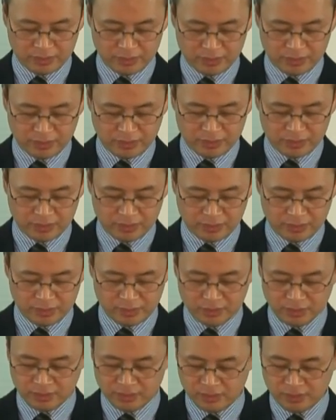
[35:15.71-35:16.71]
I
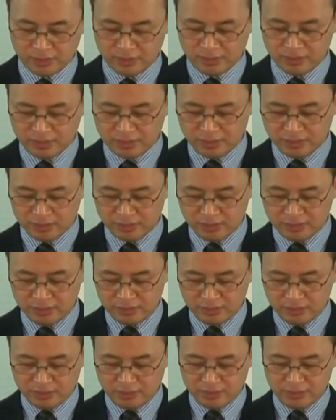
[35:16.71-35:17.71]
found it
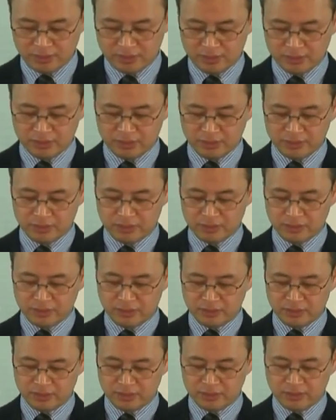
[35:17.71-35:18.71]

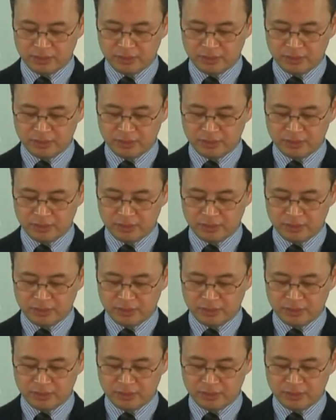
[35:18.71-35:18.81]
necessary